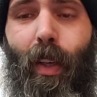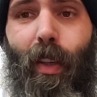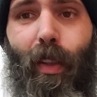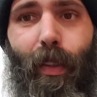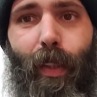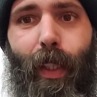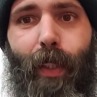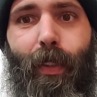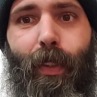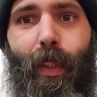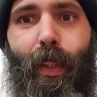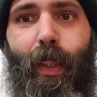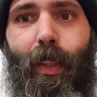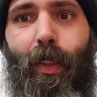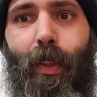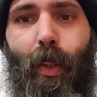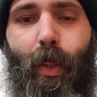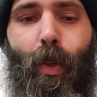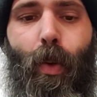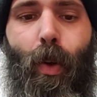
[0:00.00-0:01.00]
All the rest of
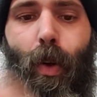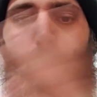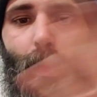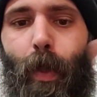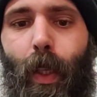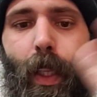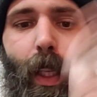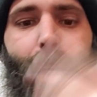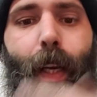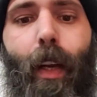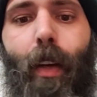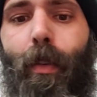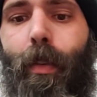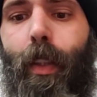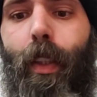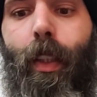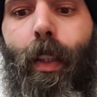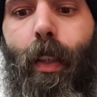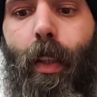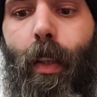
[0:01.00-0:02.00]
these are Cornwell. I got a
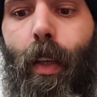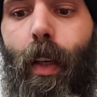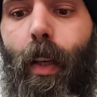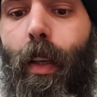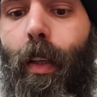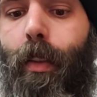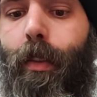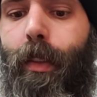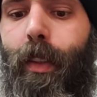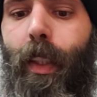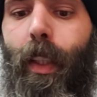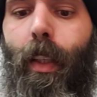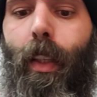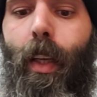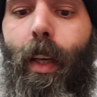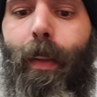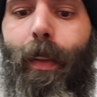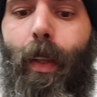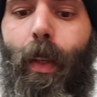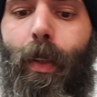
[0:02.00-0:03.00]
really good deal
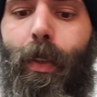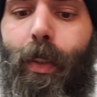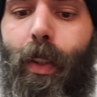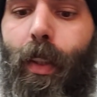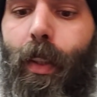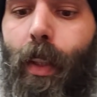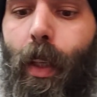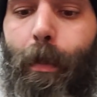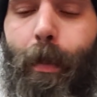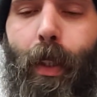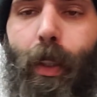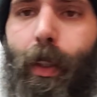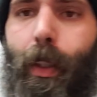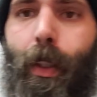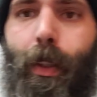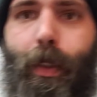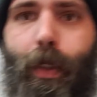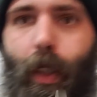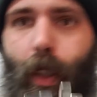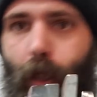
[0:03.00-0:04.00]
on those a number of
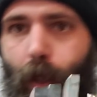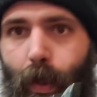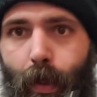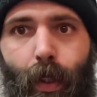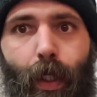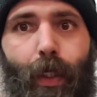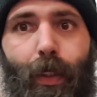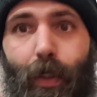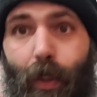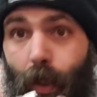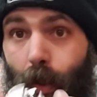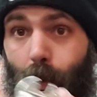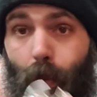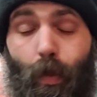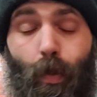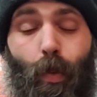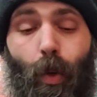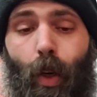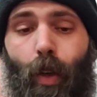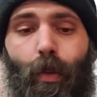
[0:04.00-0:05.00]
years ago, and they
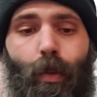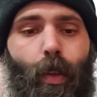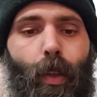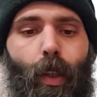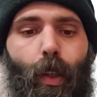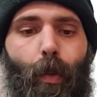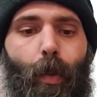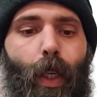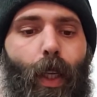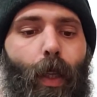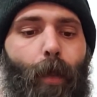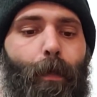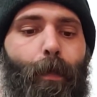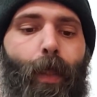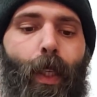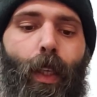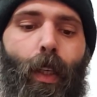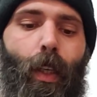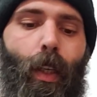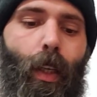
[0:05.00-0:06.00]
still work really well.
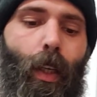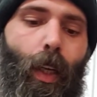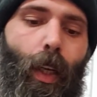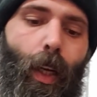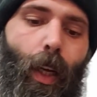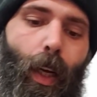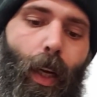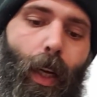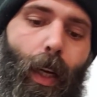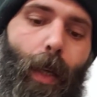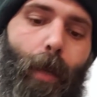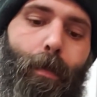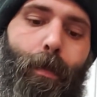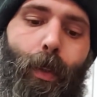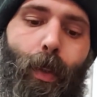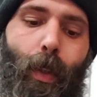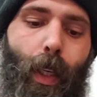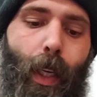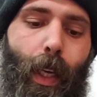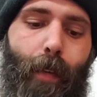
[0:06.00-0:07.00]

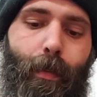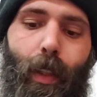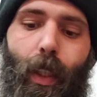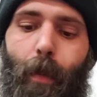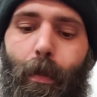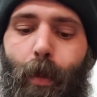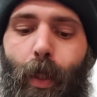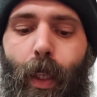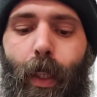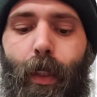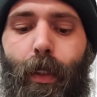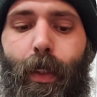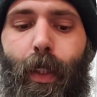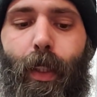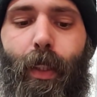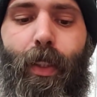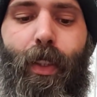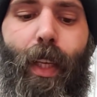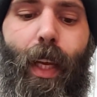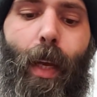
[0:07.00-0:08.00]
So I haven't upgraded to
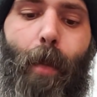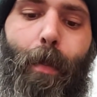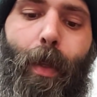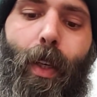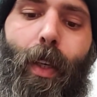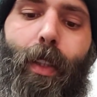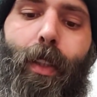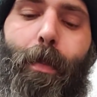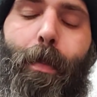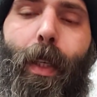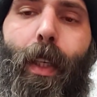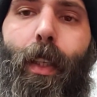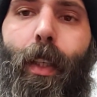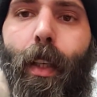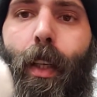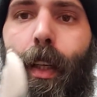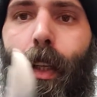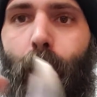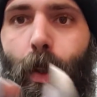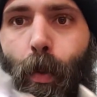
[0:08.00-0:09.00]
the Snap-ons, but
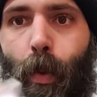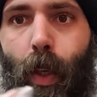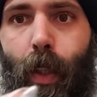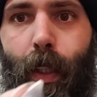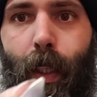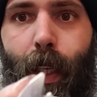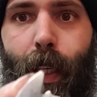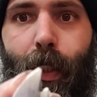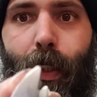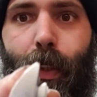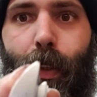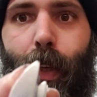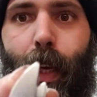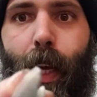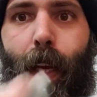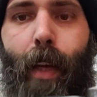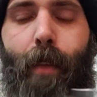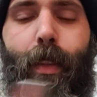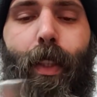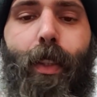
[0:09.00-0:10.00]
the one that I do
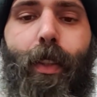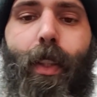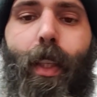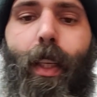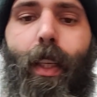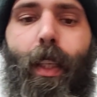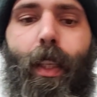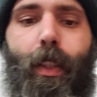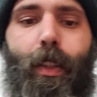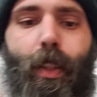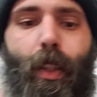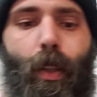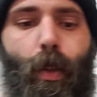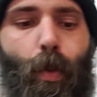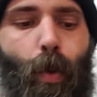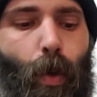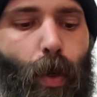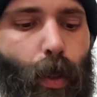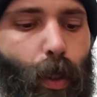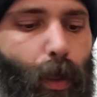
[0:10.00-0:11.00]
have is 1
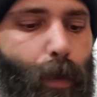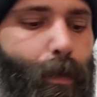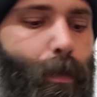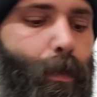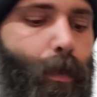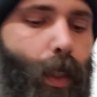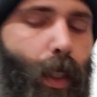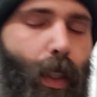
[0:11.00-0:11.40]
1/4.